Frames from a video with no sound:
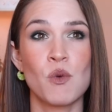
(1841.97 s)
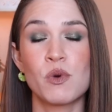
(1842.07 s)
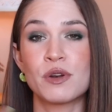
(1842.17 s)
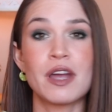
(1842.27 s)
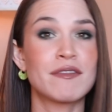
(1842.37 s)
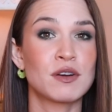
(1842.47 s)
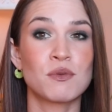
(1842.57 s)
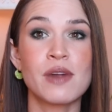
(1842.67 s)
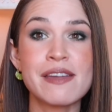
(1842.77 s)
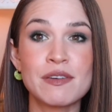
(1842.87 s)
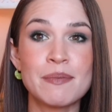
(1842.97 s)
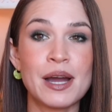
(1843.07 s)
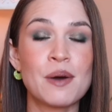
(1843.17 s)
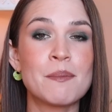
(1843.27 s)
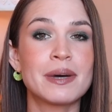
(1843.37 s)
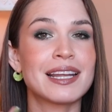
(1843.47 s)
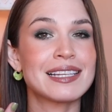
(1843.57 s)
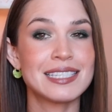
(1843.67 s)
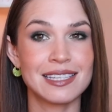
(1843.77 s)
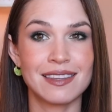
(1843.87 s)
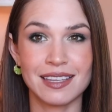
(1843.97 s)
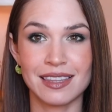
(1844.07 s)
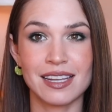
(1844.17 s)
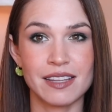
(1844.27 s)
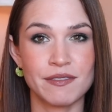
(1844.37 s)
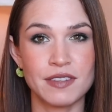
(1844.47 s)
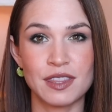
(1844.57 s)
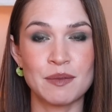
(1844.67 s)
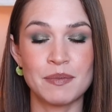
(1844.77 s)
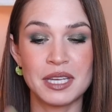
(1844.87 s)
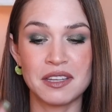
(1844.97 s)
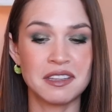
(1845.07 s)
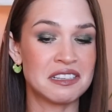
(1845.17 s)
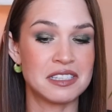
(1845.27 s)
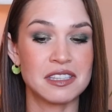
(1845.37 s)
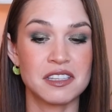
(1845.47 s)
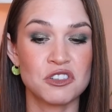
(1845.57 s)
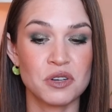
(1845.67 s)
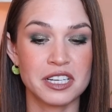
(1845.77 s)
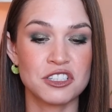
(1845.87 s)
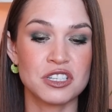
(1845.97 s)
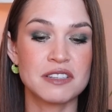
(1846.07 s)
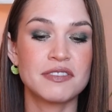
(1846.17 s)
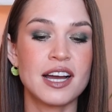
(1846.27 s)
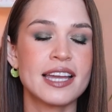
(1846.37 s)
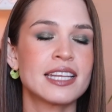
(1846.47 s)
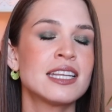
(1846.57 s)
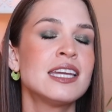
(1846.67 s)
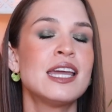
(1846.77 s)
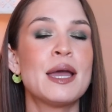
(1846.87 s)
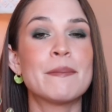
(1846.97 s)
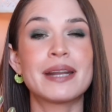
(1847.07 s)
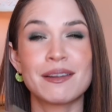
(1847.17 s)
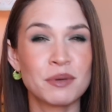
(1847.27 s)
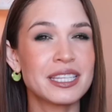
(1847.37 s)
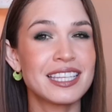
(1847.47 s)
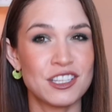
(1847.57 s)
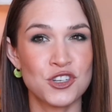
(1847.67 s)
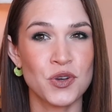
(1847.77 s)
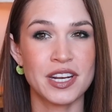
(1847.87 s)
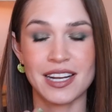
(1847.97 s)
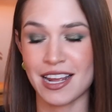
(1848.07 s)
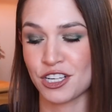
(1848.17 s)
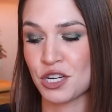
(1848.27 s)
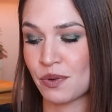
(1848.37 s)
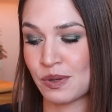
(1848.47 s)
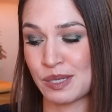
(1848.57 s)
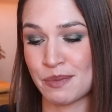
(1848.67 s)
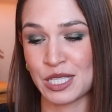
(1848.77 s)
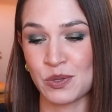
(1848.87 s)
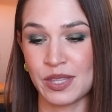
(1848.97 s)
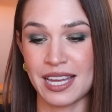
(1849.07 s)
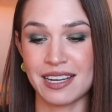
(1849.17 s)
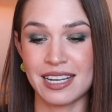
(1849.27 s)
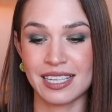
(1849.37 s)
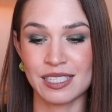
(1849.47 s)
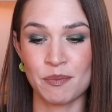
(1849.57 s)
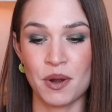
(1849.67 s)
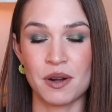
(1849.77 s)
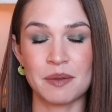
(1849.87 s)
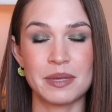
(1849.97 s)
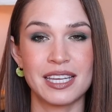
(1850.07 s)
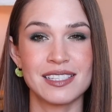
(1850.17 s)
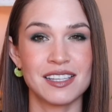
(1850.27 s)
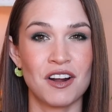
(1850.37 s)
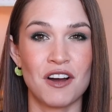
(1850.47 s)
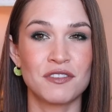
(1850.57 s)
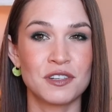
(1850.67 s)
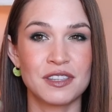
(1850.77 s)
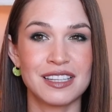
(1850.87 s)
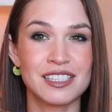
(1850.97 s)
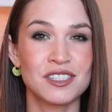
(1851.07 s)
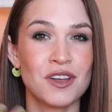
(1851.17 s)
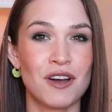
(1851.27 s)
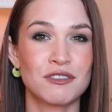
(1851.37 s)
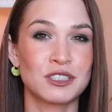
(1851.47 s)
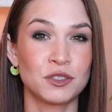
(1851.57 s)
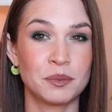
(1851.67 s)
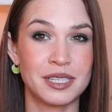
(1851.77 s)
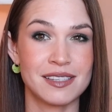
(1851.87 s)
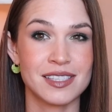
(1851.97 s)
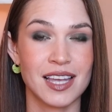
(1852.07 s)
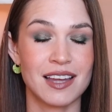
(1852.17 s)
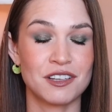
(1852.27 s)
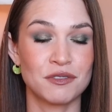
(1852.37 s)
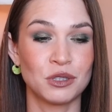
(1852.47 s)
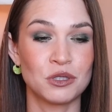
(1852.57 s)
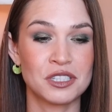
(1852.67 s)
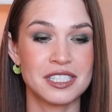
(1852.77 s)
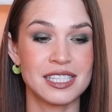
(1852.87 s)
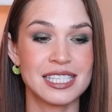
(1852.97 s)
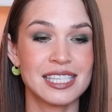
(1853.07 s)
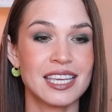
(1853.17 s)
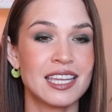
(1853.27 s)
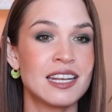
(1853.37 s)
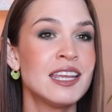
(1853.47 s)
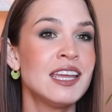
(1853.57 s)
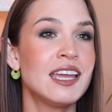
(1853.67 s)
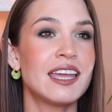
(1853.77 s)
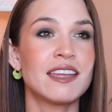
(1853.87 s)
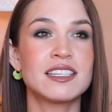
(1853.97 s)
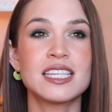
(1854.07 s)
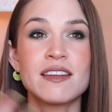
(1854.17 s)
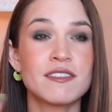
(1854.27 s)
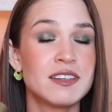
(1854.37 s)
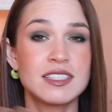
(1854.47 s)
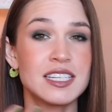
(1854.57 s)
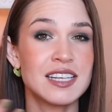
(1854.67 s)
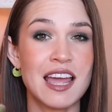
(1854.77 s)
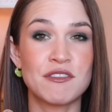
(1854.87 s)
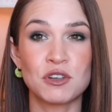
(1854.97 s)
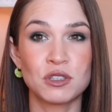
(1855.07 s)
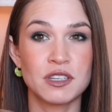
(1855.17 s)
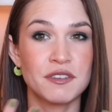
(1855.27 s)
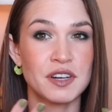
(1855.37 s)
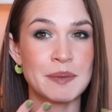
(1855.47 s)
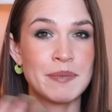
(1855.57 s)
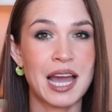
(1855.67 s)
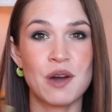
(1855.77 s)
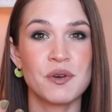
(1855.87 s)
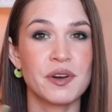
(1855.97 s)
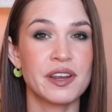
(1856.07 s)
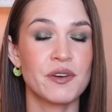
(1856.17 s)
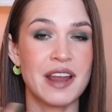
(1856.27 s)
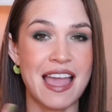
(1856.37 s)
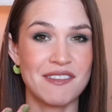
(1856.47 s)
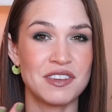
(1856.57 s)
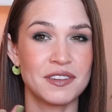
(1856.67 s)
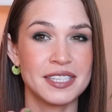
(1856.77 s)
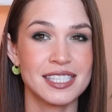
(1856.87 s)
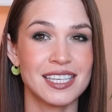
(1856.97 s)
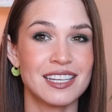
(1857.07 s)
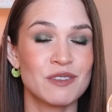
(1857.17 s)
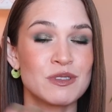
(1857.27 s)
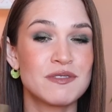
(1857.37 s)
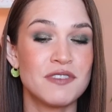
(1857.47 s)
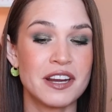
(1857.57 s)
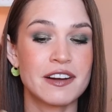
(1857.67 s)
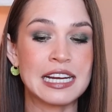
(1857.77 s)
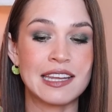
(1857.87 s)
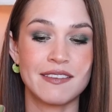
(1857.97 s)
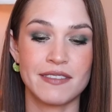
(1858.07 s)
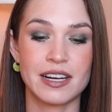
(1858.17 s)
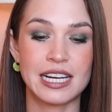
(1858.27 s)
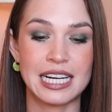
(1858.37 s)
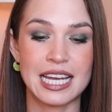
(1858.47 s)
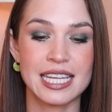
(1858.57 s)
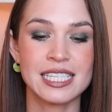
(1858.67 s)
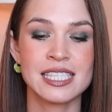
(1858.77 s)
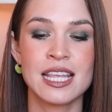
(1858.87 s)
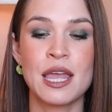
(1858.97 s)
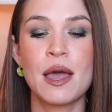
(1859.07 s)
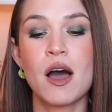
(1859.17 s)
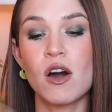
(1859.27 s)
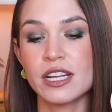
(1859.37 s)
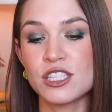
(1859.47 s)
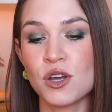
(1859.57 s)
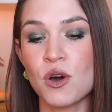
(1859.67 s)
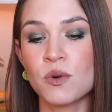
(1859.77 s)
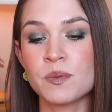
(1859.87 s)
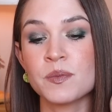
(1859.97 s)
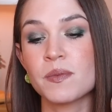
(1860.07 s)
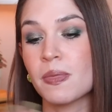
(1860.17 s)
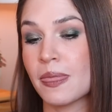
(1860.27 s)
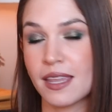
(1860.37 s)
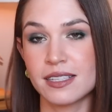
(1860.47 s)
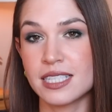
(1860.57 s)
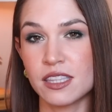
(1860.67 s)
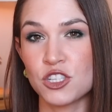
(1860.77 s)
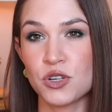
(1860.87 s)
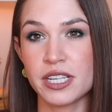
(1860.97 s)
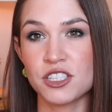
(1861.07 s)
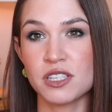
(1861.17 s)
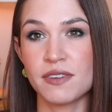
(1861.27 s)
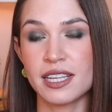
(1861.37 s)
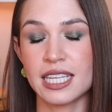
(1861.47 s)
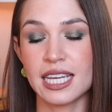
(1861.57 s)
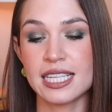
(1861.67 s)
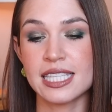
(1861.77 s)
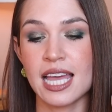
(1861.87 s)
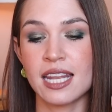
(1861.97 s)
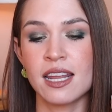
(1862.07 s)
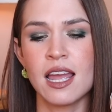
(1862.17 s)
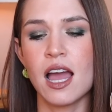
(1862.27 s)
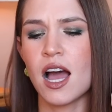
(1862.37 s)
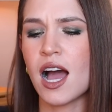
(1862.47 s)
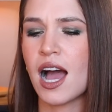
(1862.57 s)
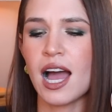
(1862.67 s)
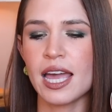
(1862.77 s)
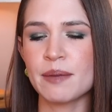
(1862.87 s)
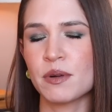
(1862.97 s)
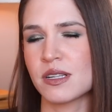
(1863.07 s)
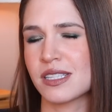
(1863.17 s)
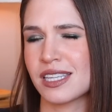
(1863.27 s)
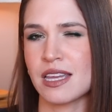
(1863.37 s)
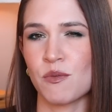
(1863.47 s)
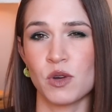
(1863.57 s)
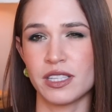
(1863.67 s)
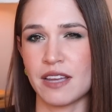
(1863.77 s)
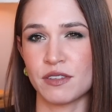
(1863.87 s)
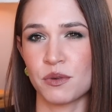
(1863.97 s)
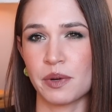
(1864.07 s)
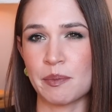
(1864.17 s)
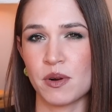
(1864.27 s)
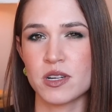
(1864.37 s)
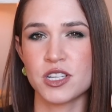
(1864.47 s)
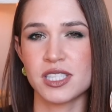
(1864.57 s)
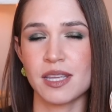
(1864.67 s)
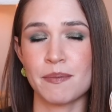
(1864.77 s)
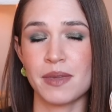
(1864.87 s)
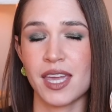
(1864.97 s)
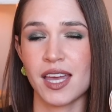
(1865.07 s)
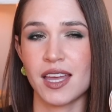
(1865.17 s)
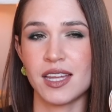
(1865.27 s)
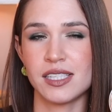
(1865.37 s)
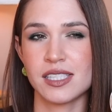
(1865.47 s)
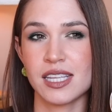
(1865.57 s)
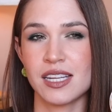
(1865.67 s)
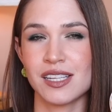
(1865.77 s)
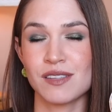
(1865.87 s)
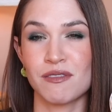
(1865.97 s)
would ever rave about, but I did think that it fit the bill. It did the trick just fine. But I really enjoyed it actually when it was mixed with that NYX product because it offered this soft, luminous kind of look to the skin. It did, didn't ever look very powdery or heavy on the skin. It was very, very nice. On its own, did the trick just fine, like I said. I personally will never repurchase it because it is